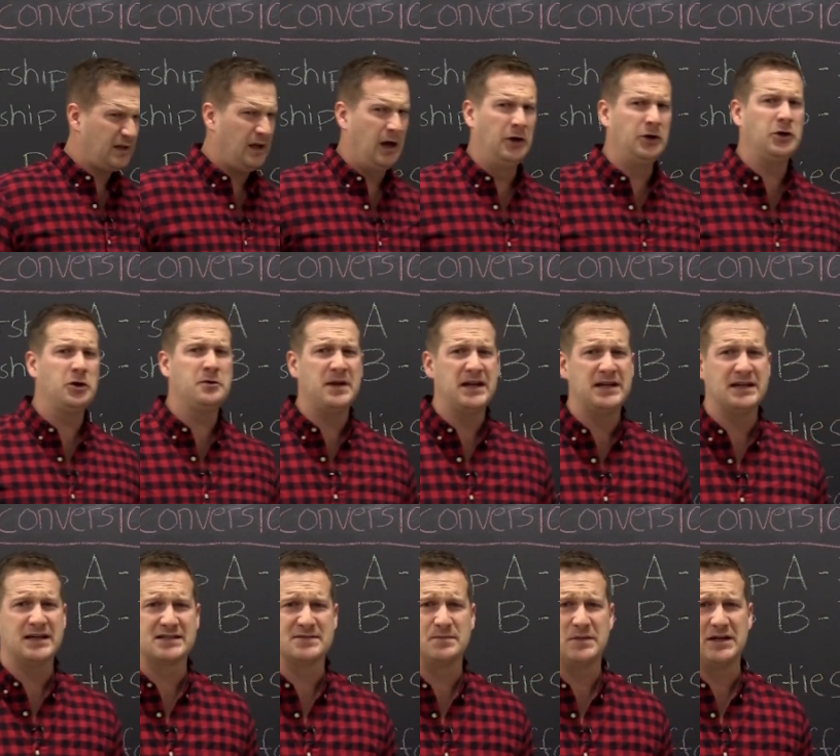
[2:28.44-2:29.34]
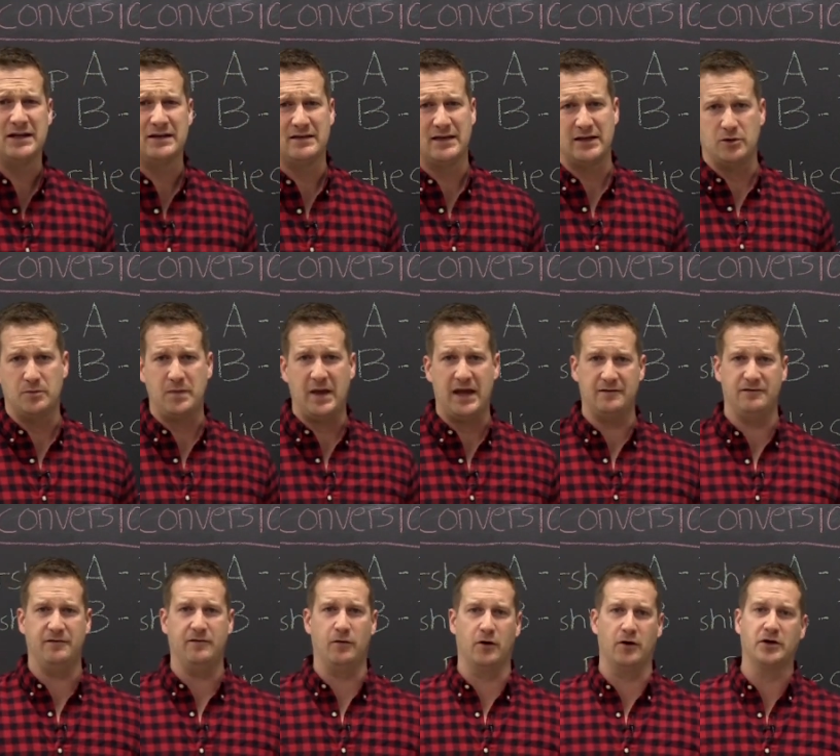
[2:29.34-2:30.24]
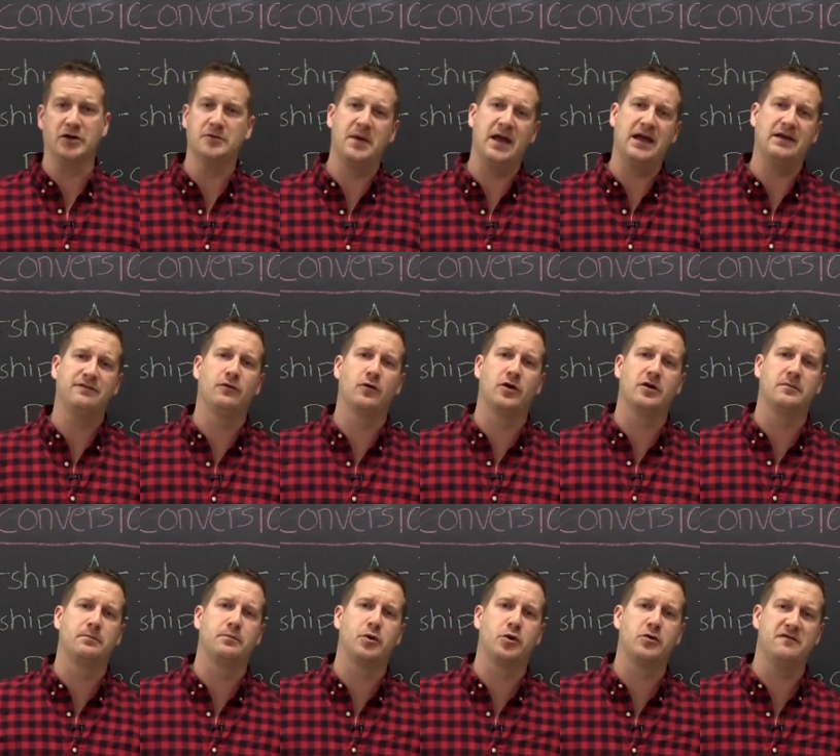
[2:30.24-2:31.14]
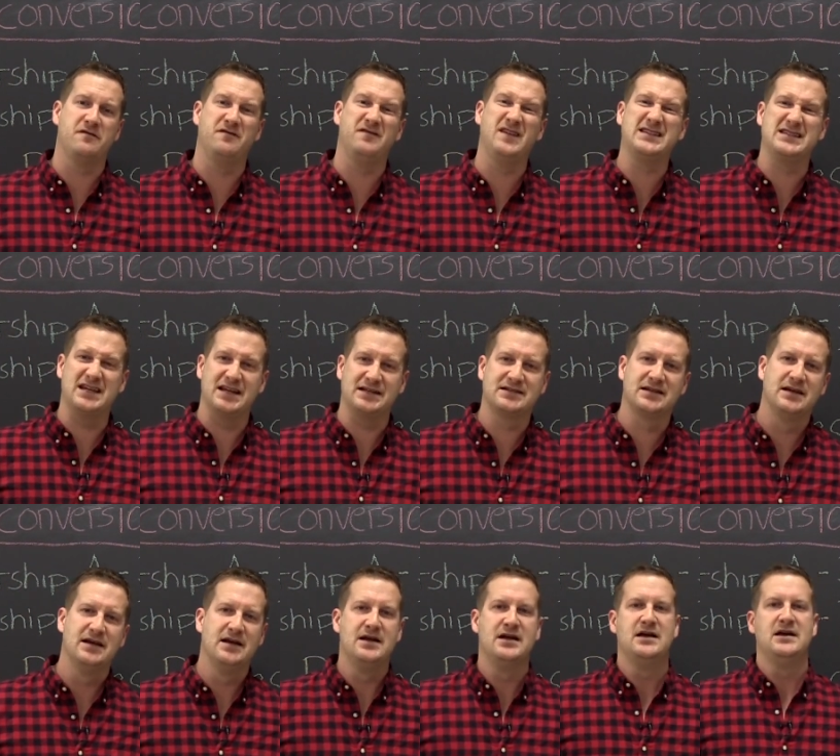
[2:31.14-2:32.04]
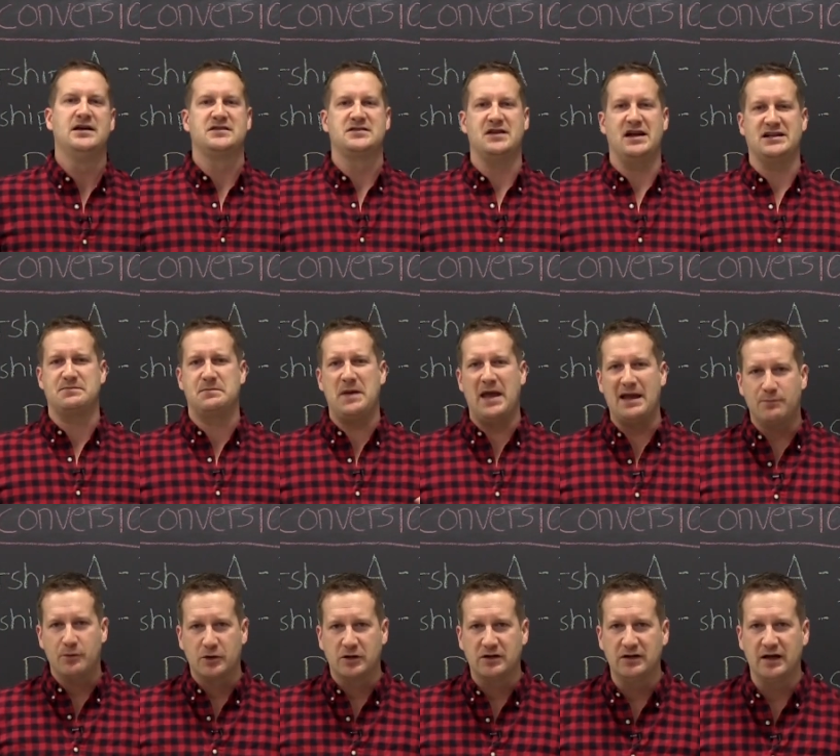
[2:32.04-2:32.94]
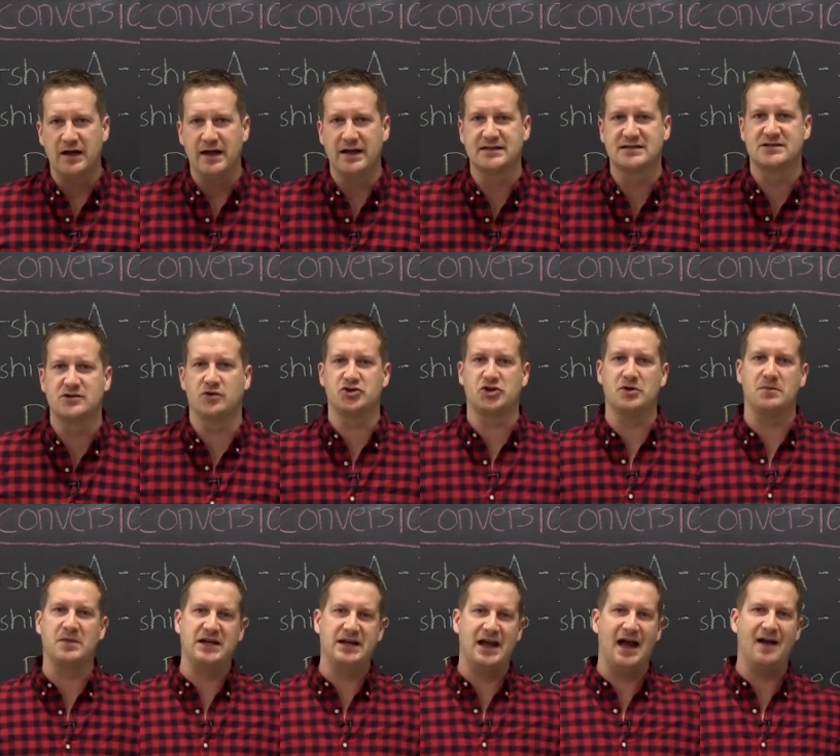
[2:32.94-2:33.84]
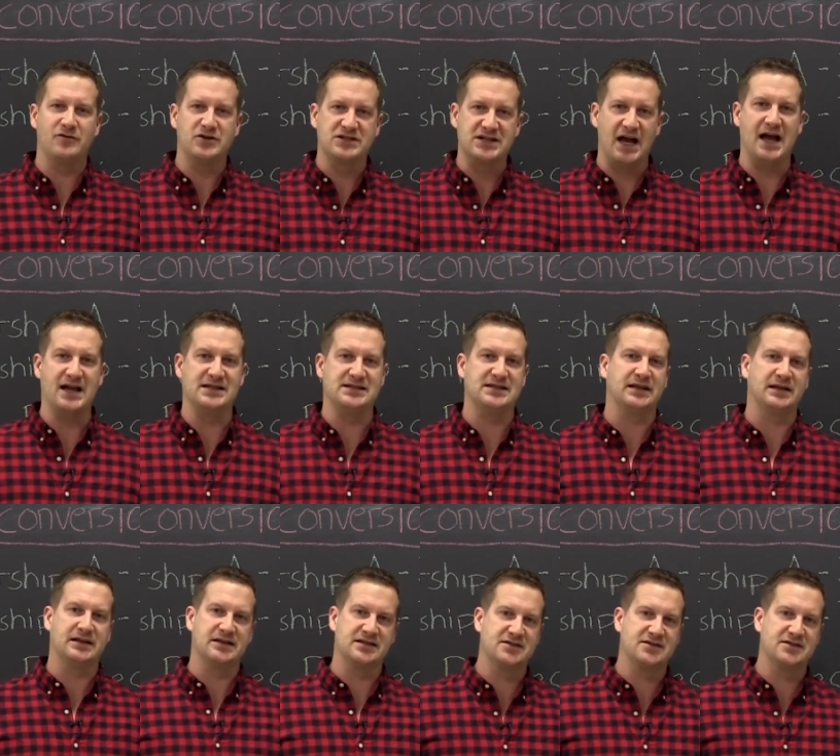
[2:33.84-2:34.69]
Unearned media is media that you pay for. You pay for it per visit. So that's pay-per-click, social media advertising, and